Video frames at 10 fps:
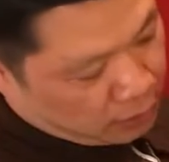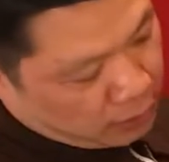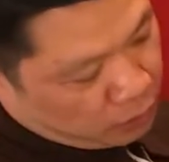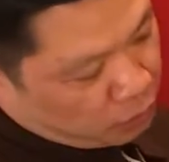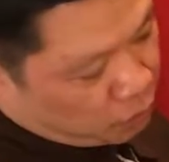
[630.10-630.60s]

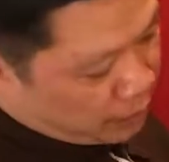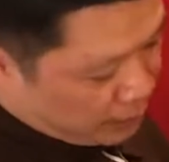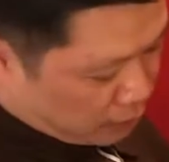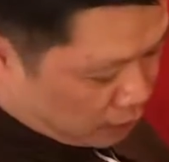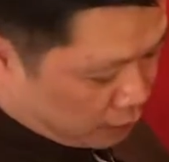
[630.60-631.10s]
glue
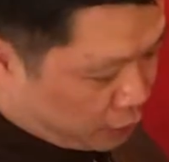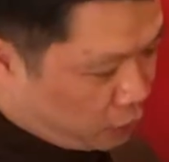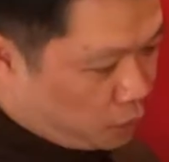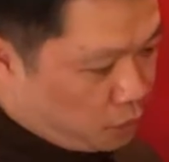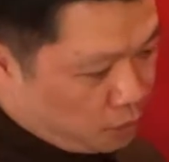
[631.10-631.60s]
right
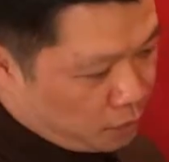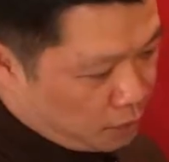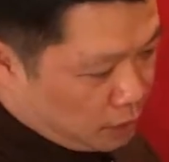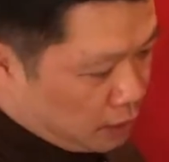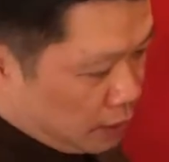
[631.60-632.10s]
onto
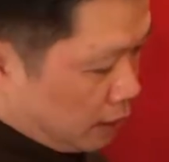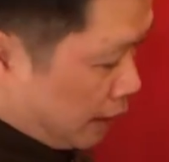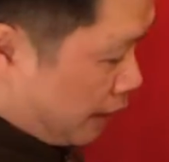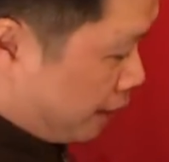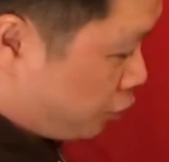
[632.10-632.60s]

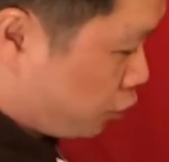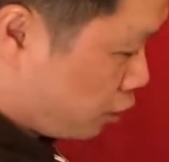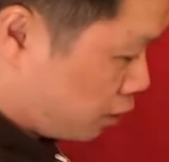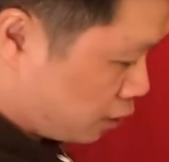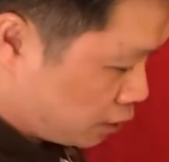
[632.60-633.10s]
the edge.